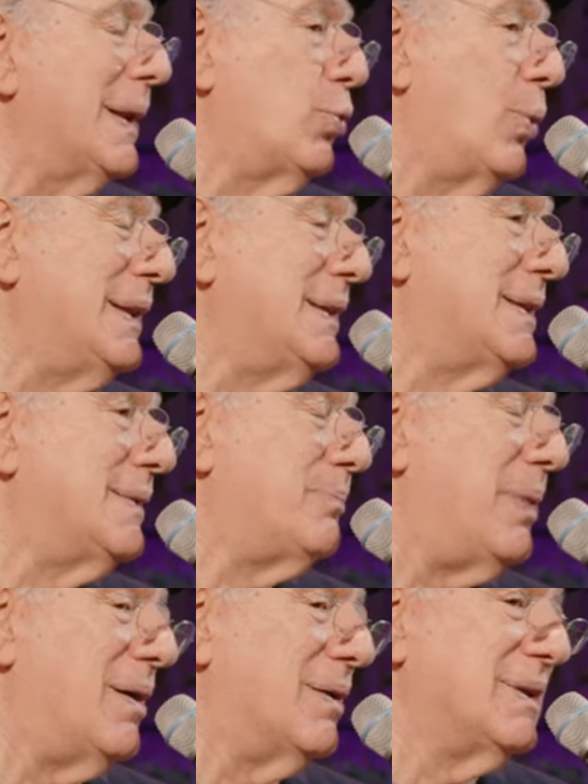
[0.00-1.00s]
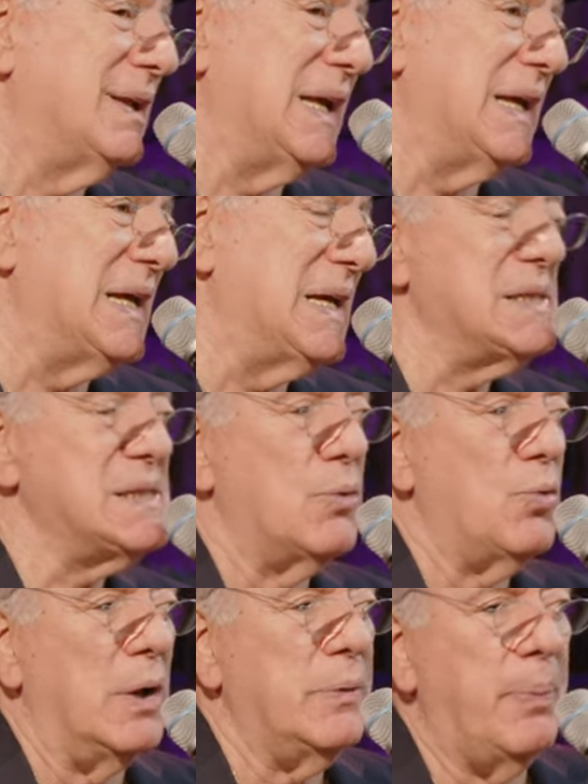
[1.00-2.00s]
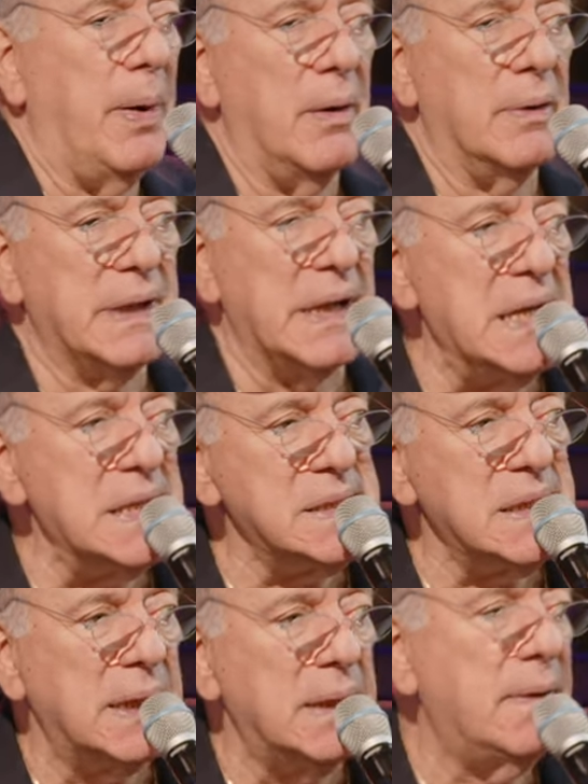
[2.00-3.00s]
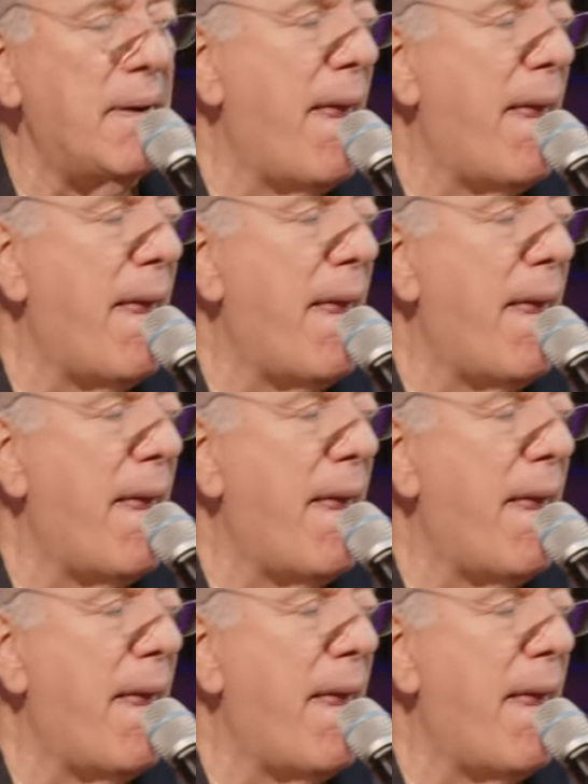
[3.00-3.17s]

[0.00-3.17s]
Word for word: what part is and what part isn't